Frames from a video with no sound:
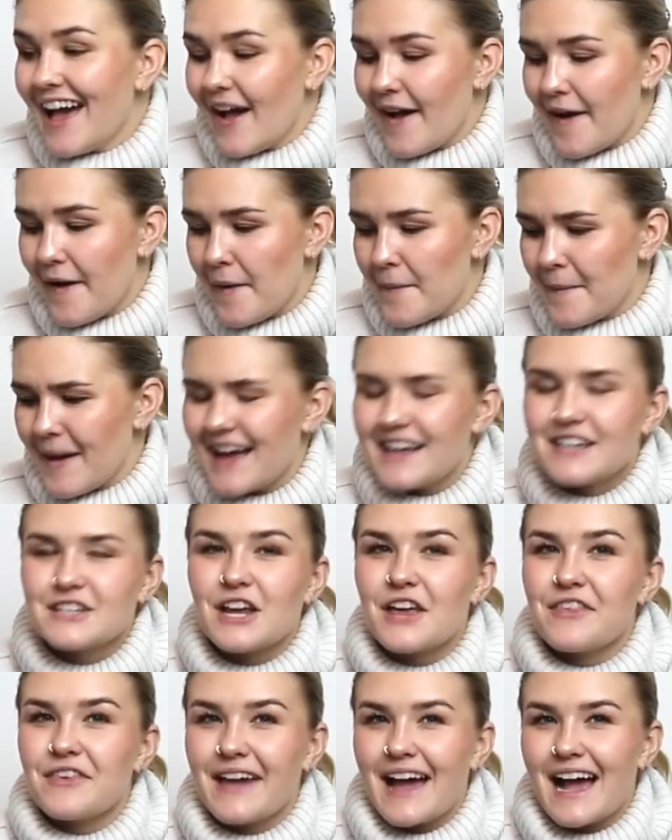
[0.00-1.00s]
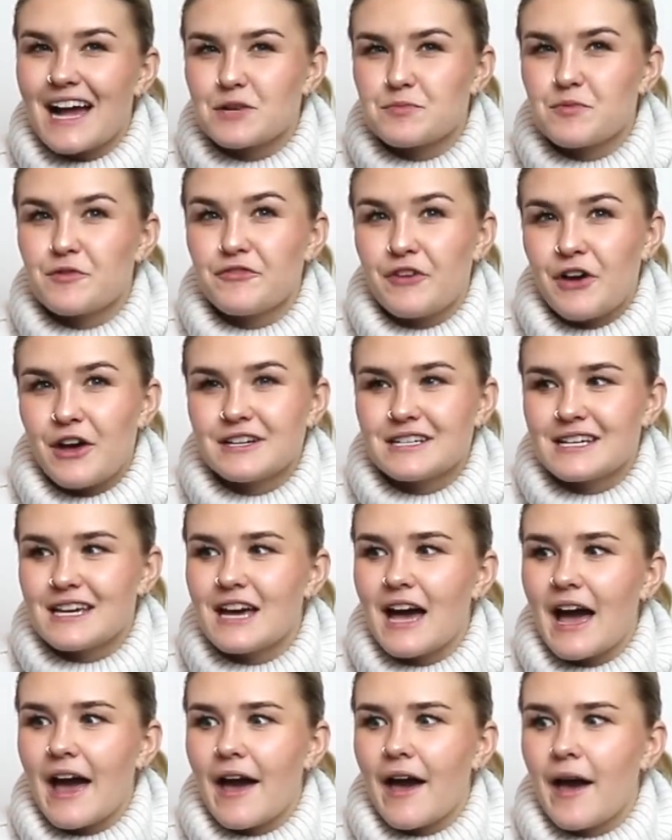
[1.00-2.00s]
And I think Ash preferred
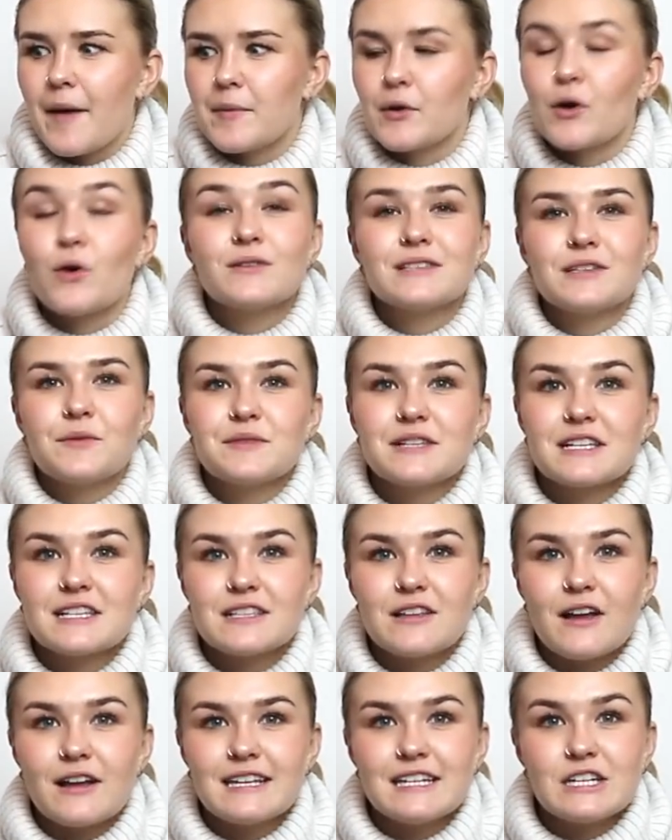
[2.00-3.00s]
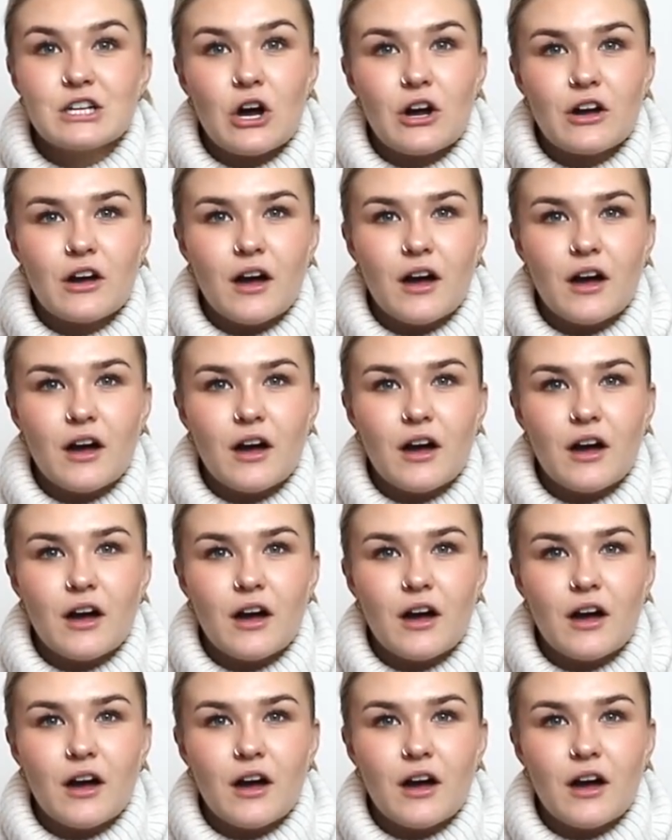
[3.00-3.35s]
it because it was a slightly darker